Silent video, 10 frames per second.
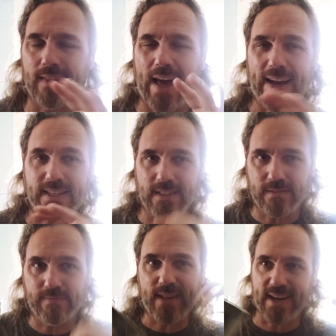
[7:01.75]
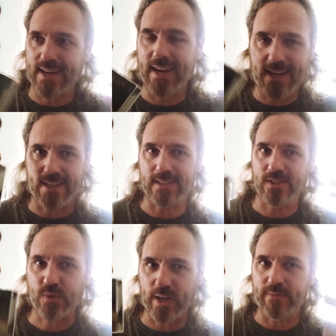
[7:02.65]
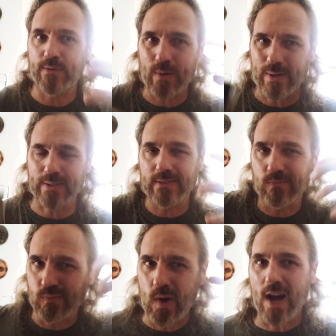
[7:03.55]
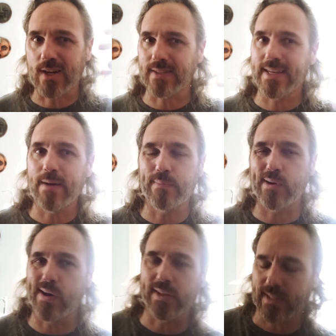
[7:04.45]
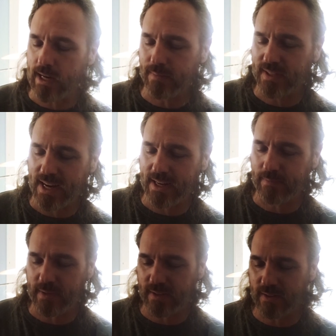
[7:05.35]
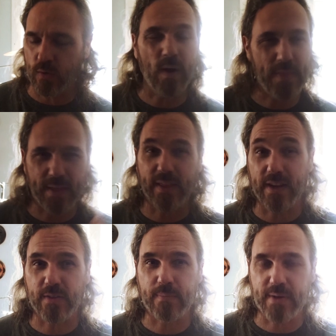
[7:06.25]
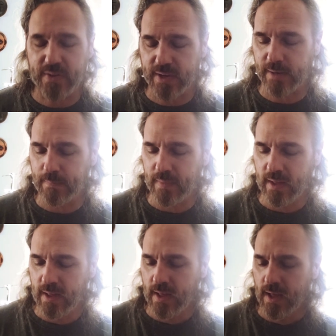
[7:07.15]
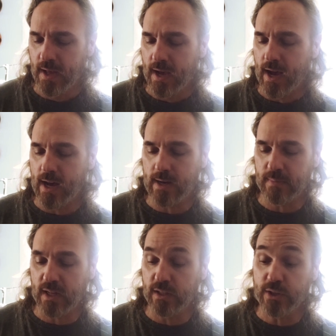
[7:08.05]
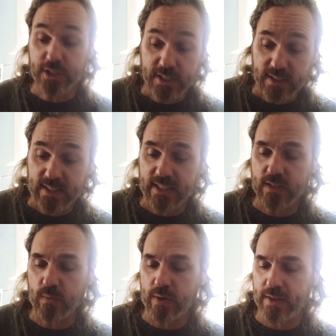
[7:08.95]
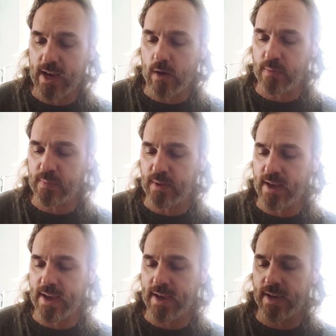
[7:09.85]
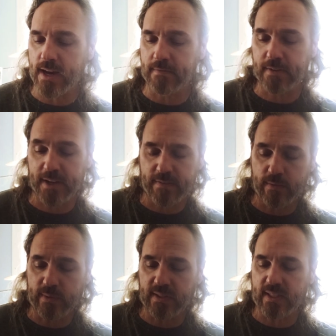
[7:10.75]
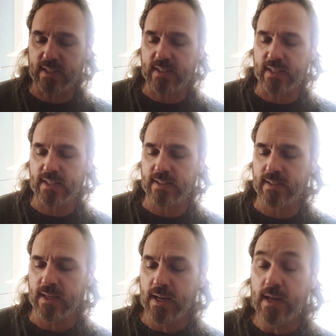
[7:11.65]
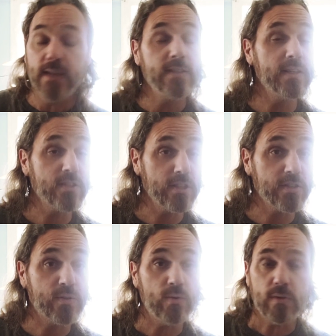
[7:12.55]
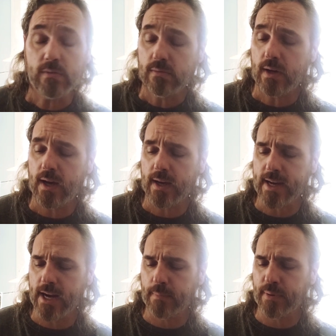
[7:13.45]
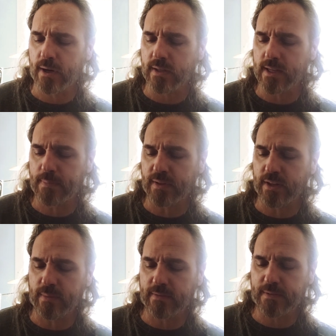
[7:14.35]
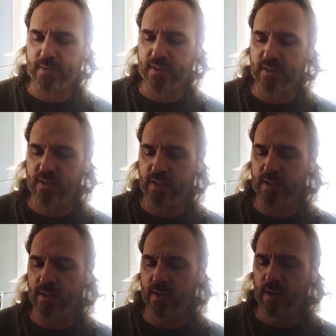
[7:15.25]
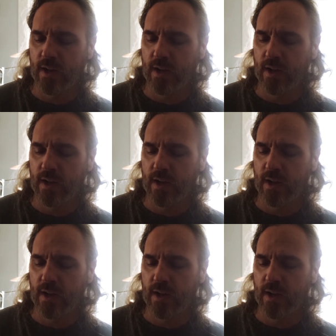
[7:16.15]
lack of that kind of straightforward rocker tempo on this album is kind of the one thing that is missing. Um, Illusion is decent while the album's playing. Unforgiven was decent. Sister is cool. Uh, kind of perked up a little bit for Sister.